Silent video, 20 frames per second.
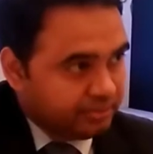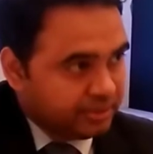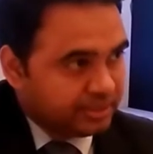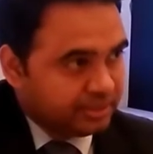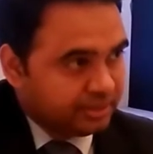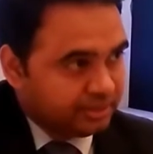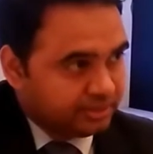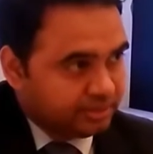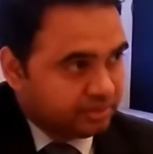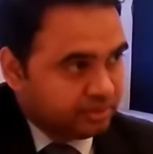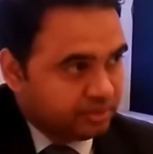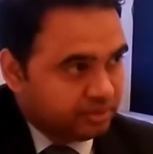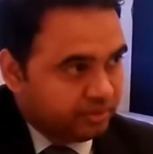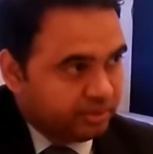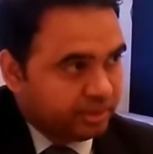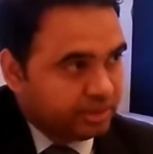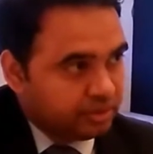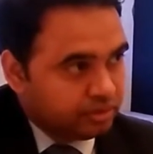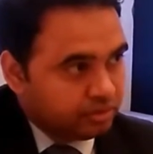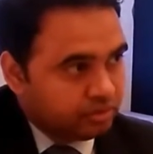business
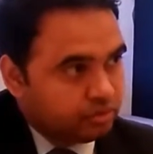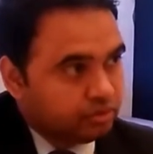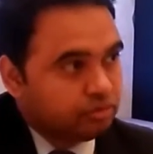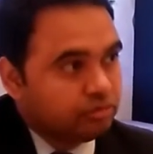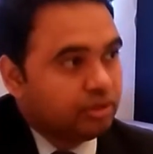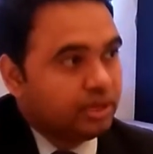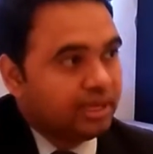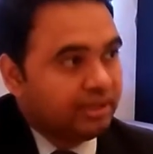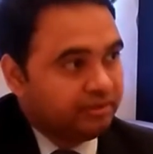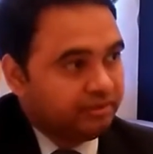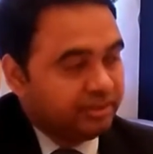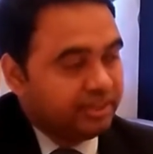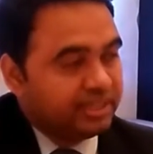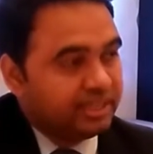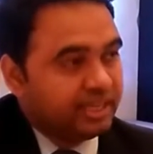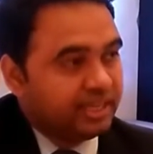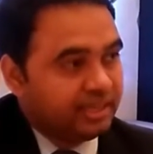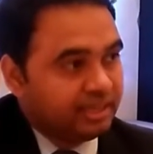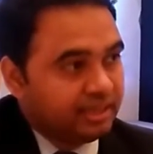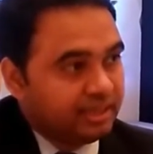trade to
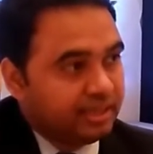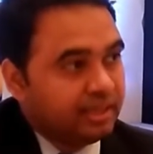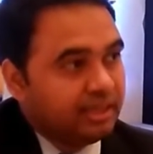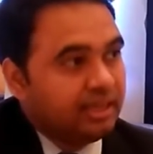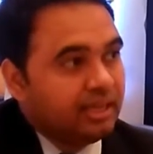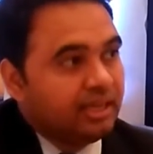elevate and